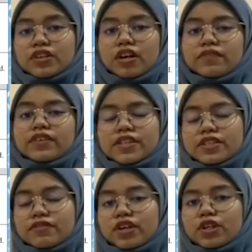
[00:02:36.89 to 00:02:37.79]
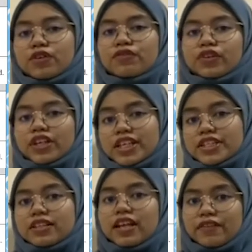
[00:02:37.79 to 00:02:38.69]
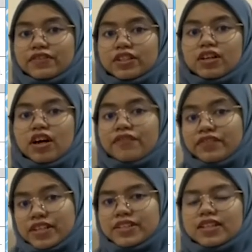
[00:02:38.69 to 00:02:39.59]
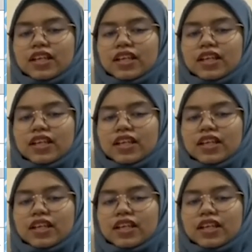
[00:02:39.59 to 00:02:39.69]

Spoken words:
of the risk value for each level of risk.